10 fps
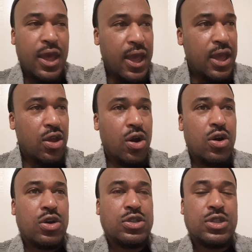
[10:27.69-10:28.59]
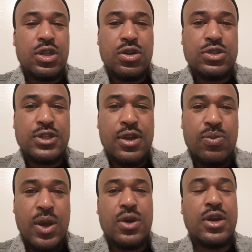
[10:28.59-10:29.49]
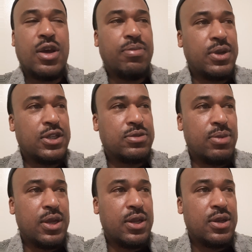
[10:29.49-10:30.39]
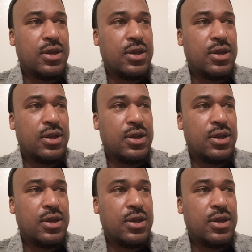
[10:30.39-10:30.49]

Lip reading: ARs, you know what I'm saying, record companies, man,